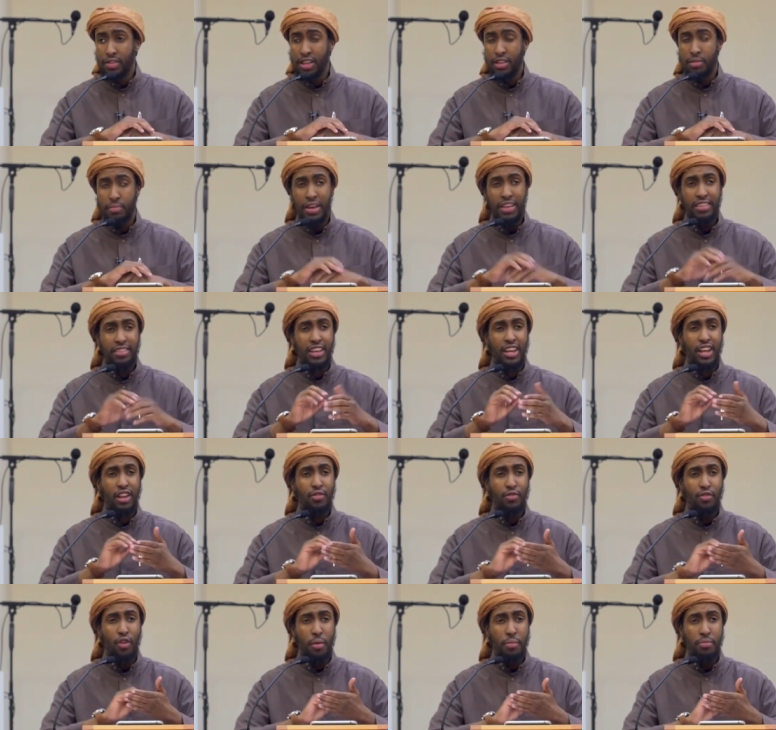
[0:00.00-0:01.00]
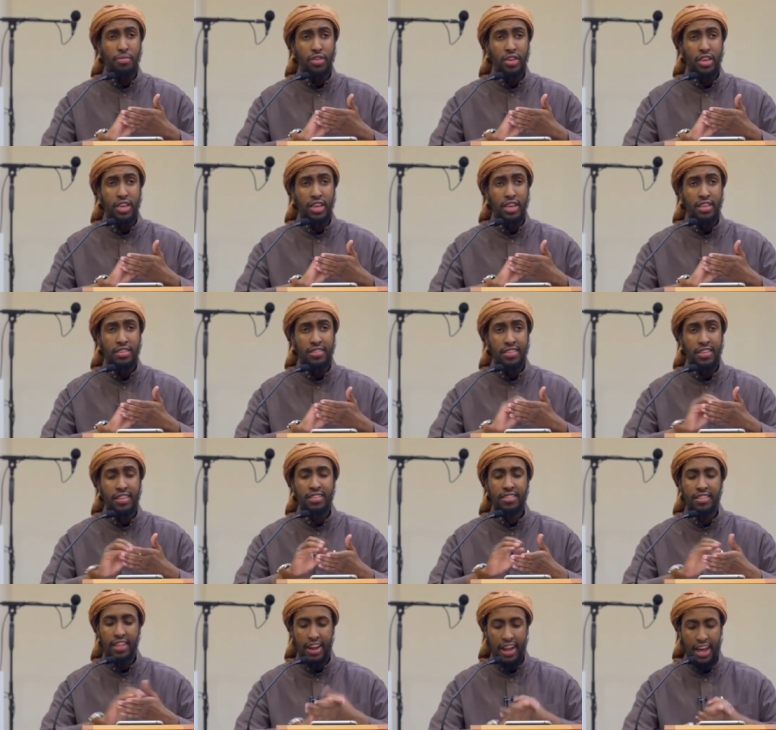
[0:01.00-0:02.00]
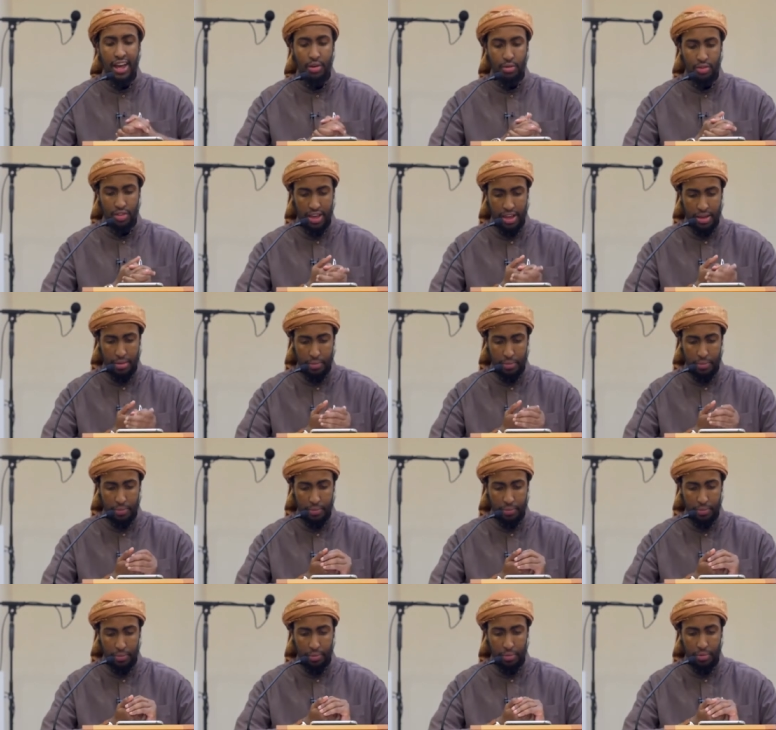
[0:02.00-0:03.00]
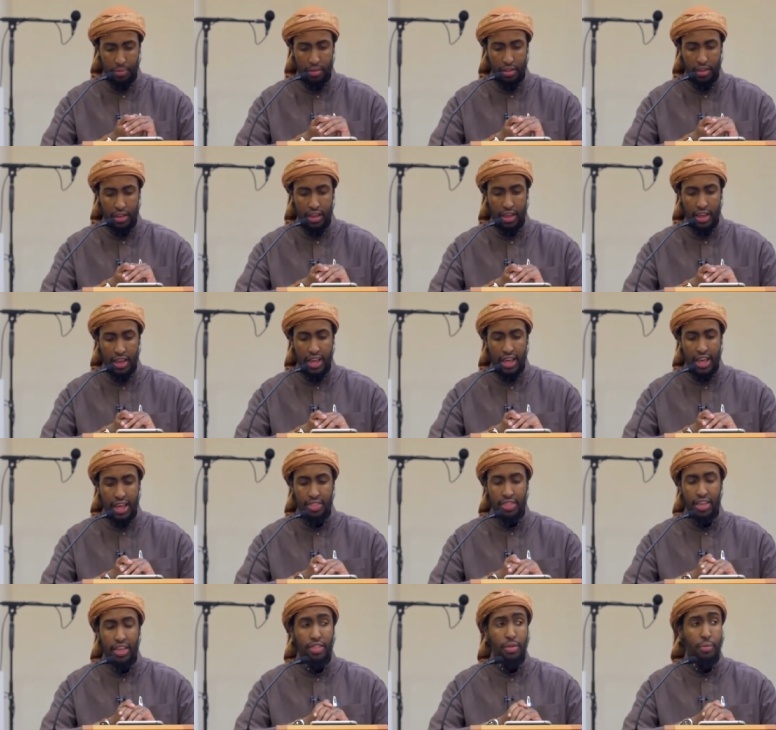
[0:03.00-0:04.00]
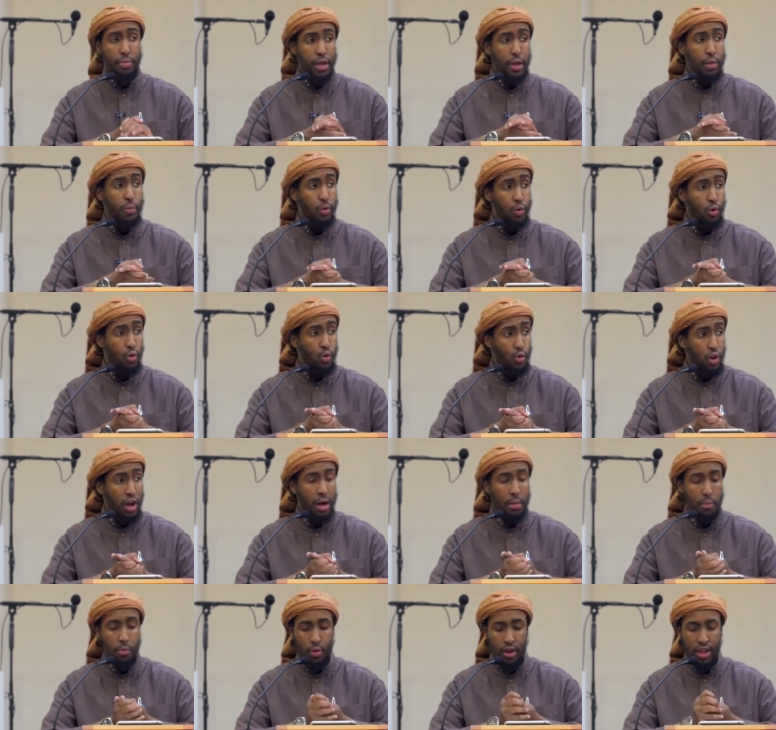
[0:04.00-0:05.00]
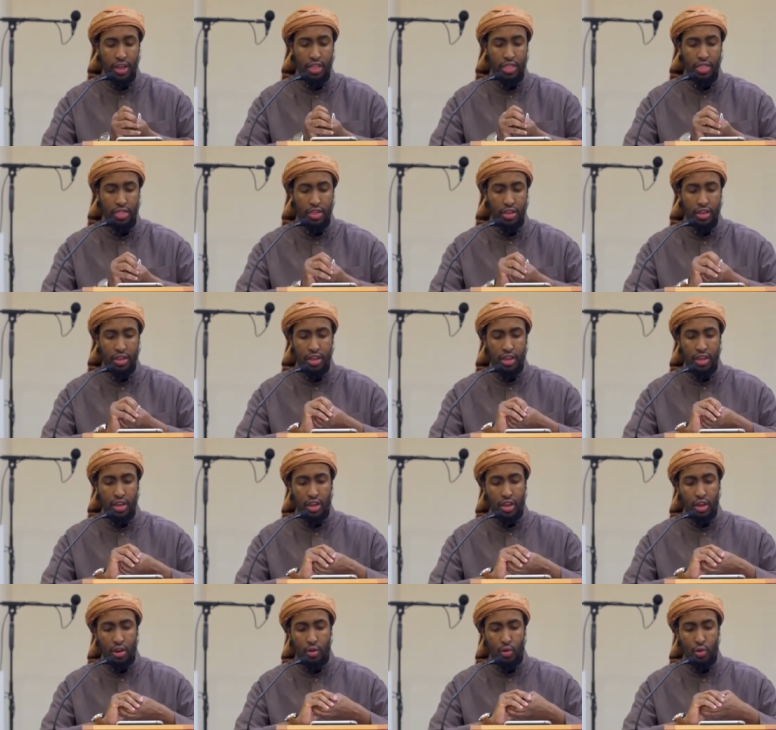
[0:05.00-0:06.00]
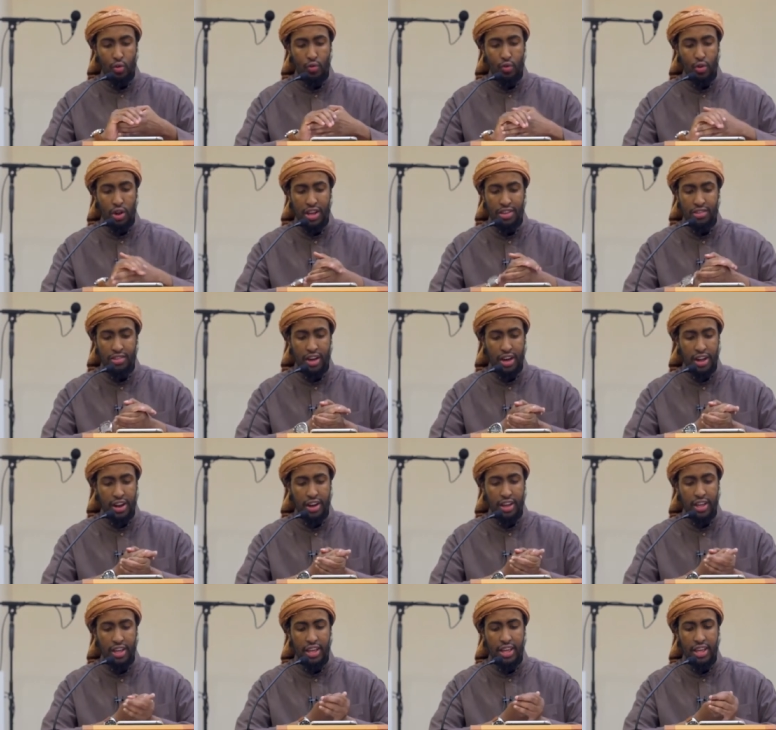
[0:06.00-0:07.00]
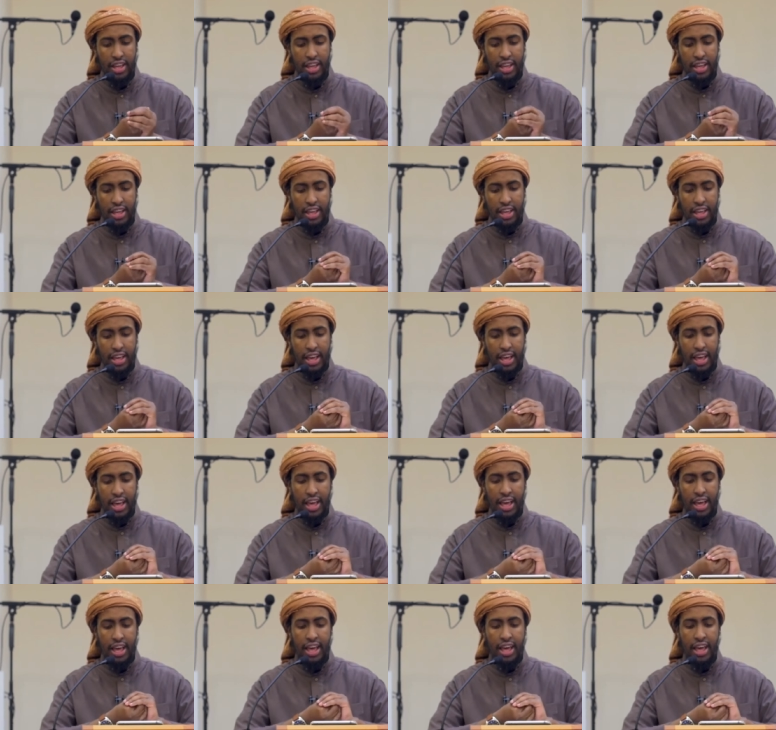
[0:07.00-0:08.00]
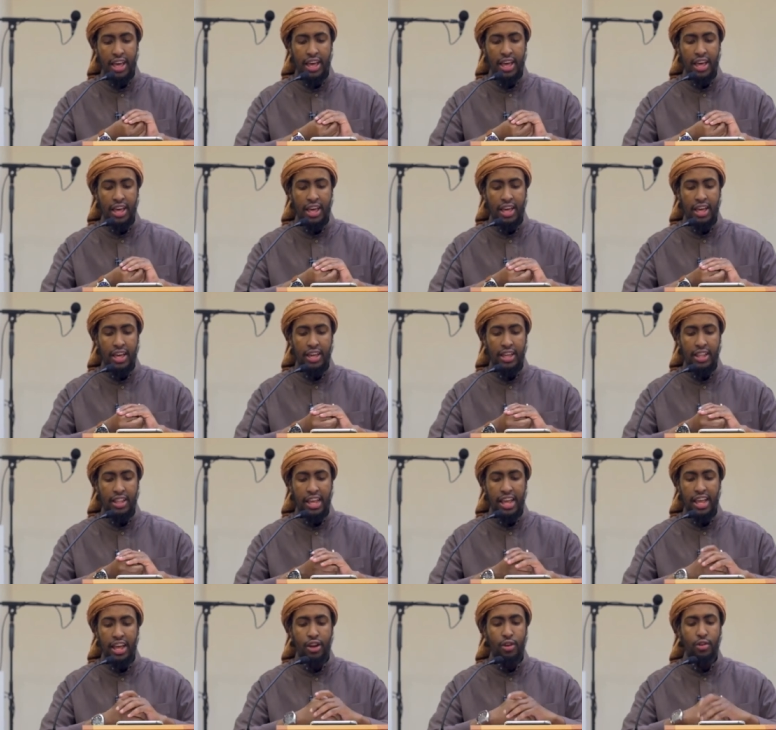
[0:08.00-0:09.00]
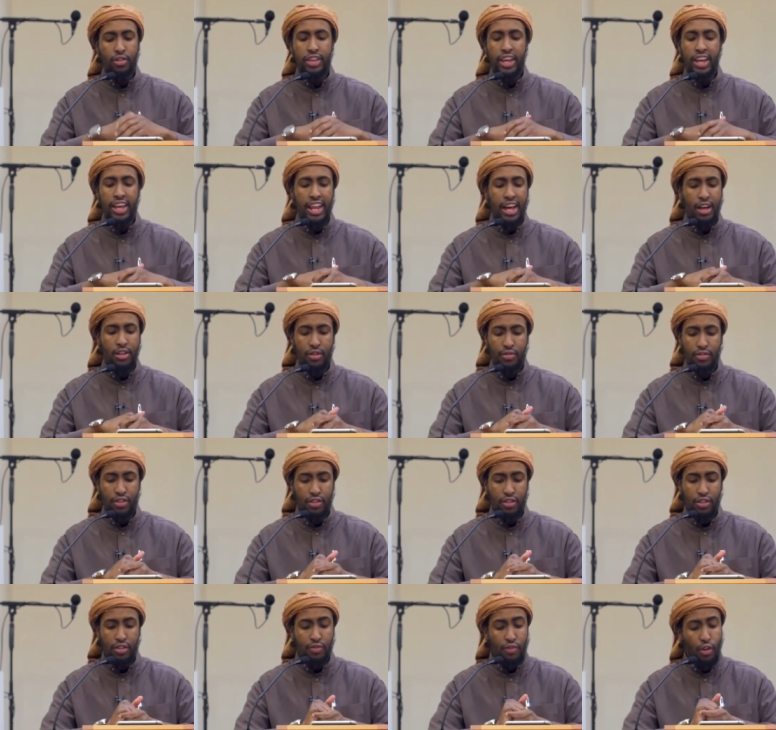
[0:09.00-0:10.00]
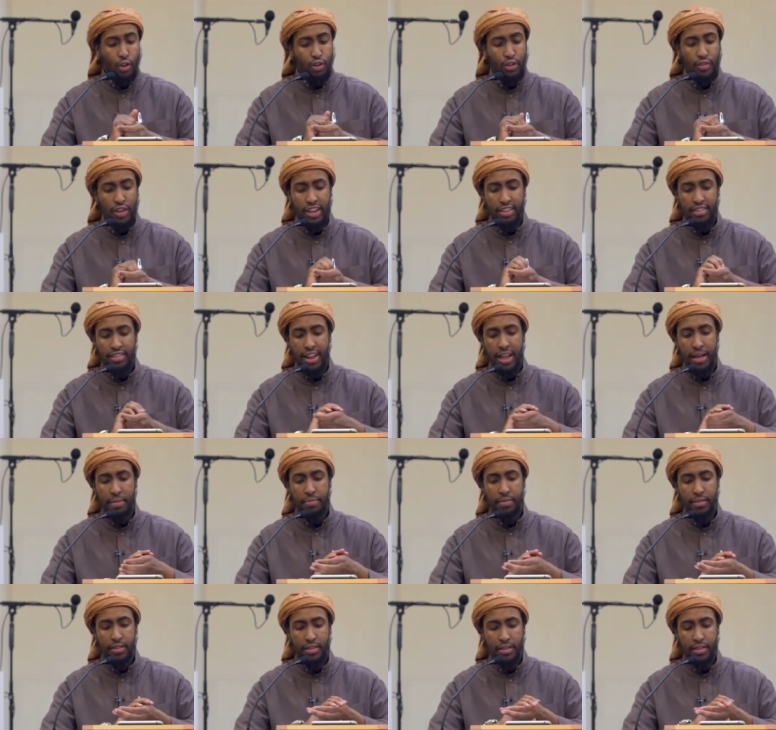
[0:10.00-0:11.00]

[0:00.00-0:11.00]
It's basically from the sins that are out there. And that the people who come with kufr asghar, uh, they are not taken out of the fold of Islam.